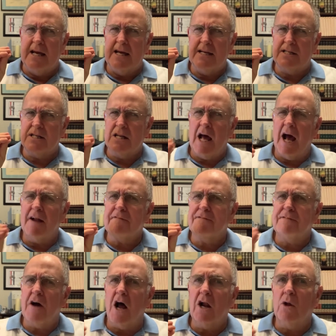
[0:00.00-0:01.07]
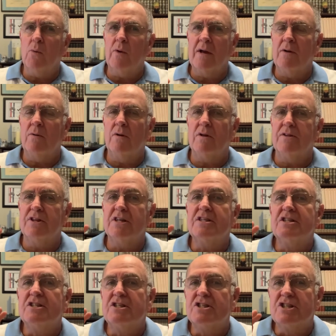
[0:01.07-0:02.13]
not following the
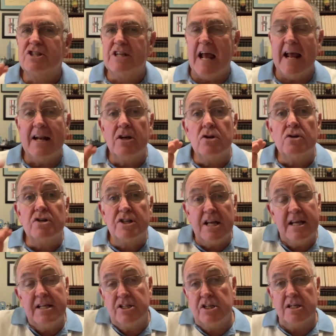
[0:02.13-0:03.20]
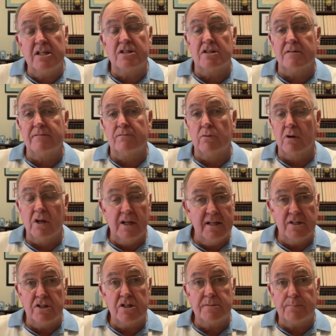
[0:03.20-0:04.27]
standard teachings of
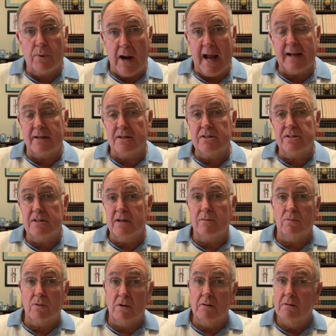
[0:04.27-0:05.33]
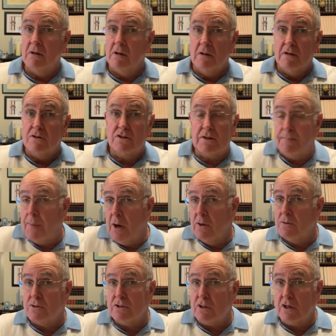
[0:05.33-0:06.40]
religious practice that were
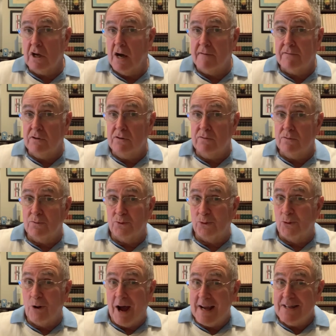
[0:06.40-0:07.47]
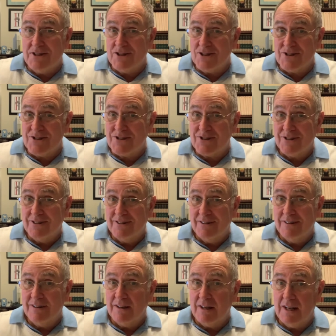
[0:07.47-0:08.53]
supposed to govern righteous
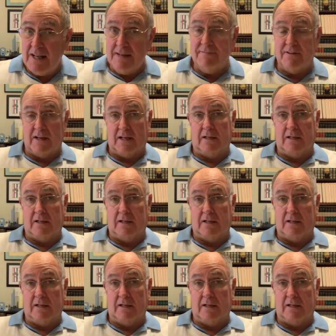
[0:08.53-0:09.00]
living.